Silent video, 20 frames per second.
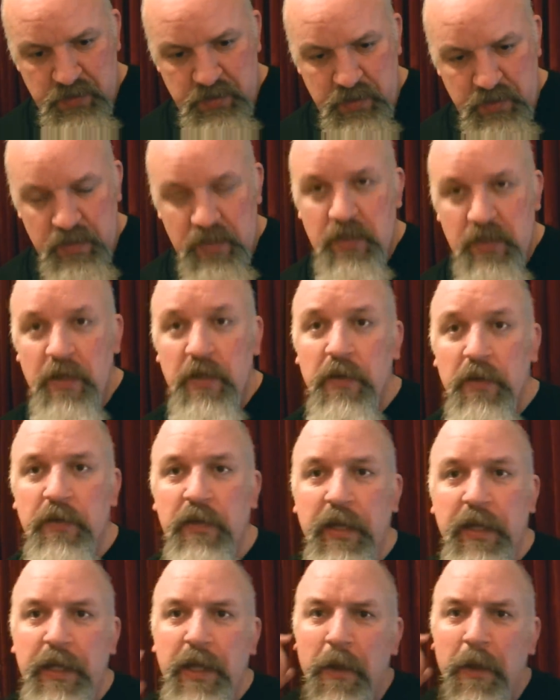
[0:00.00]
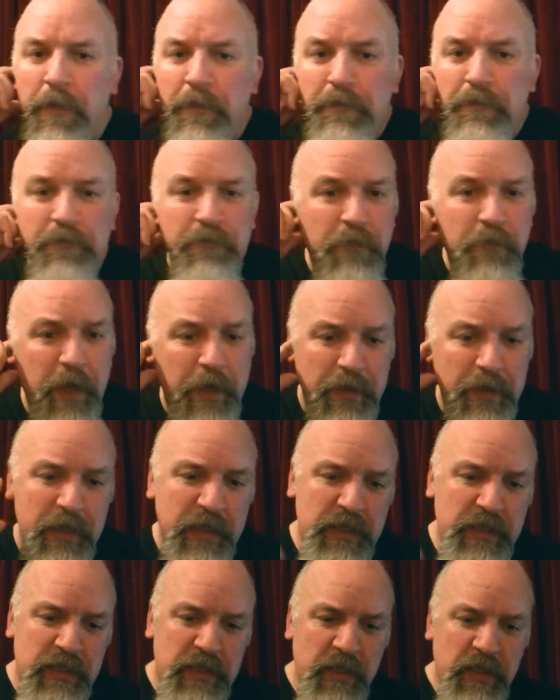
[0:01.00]
And uh, on they go. Right,
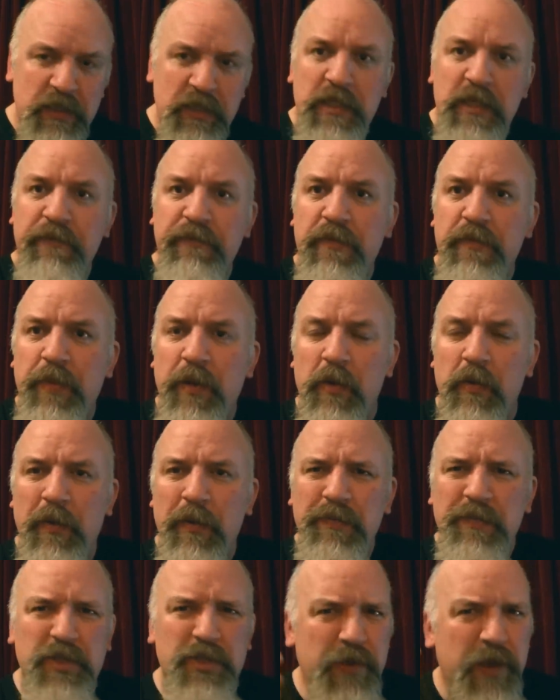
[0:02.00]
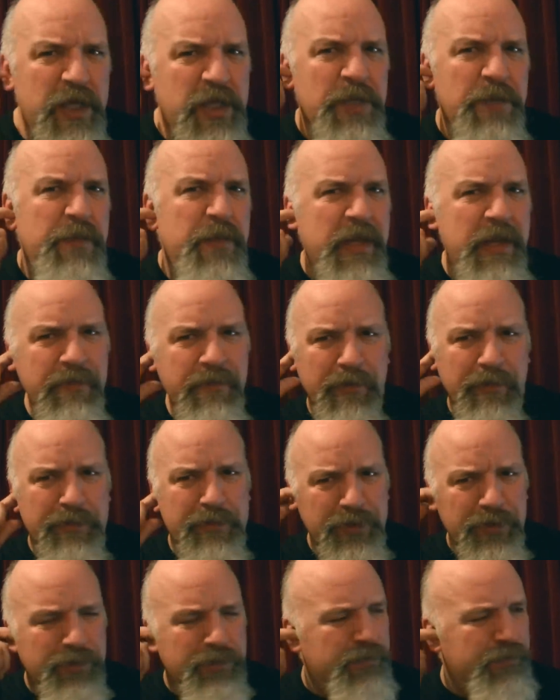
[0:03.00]
let's uh, sniff the bottle. I'm scratching my ear. Oh,
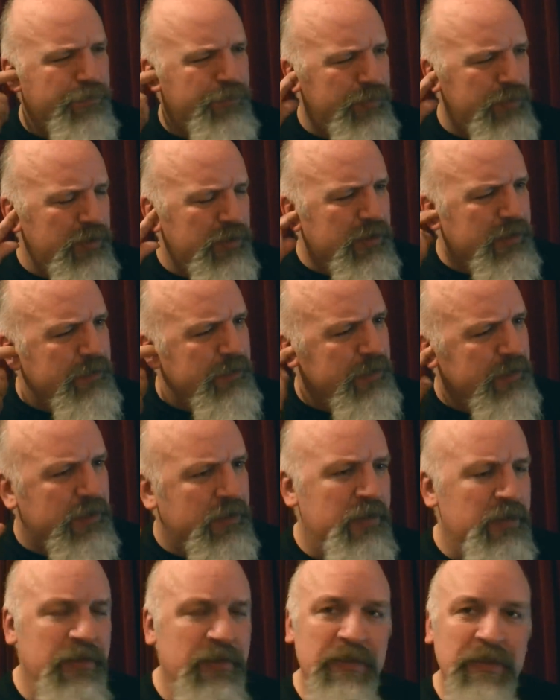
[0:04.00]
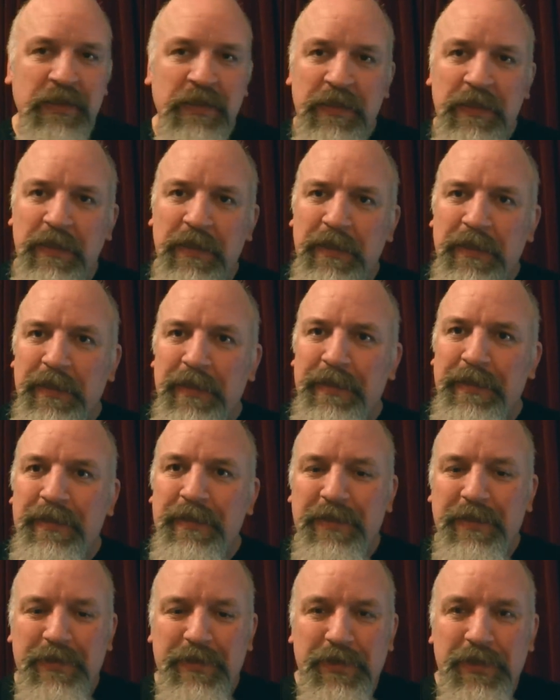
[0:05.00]
God, blimey.
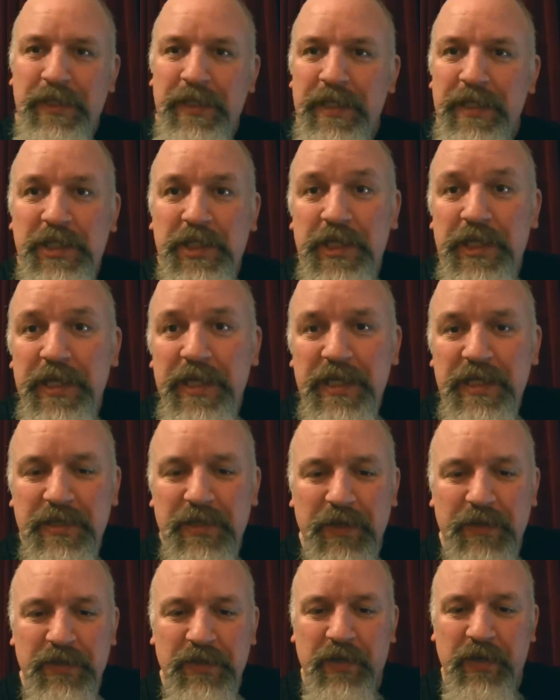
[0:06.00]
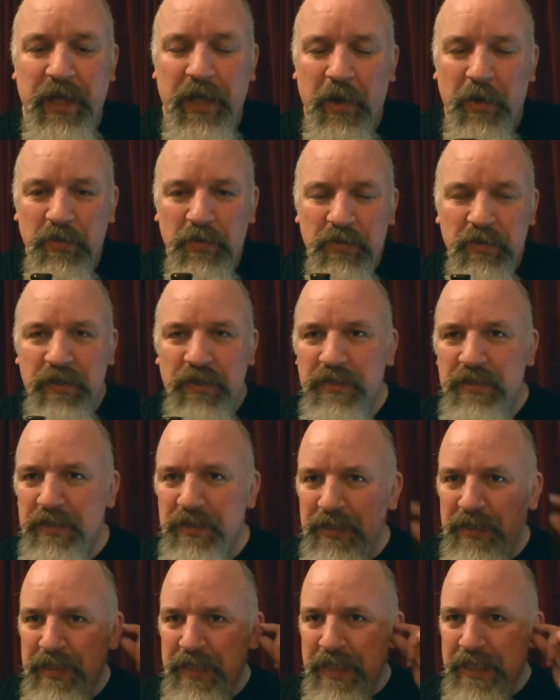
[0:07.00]
Each year as I get older, I
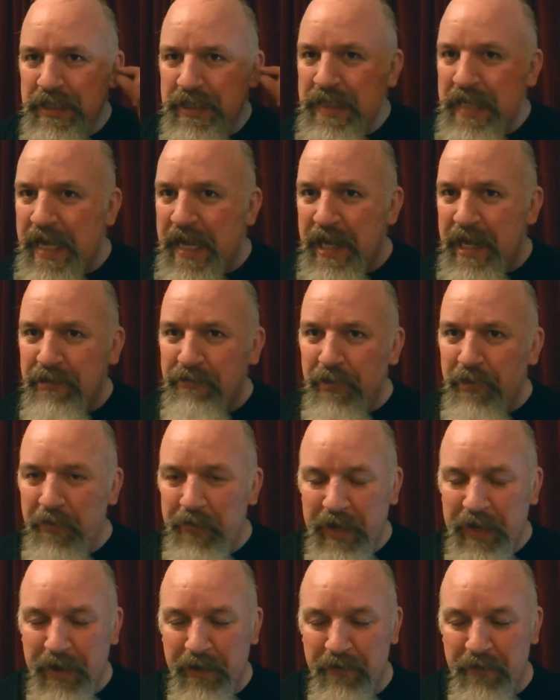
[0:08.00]
get air growing it.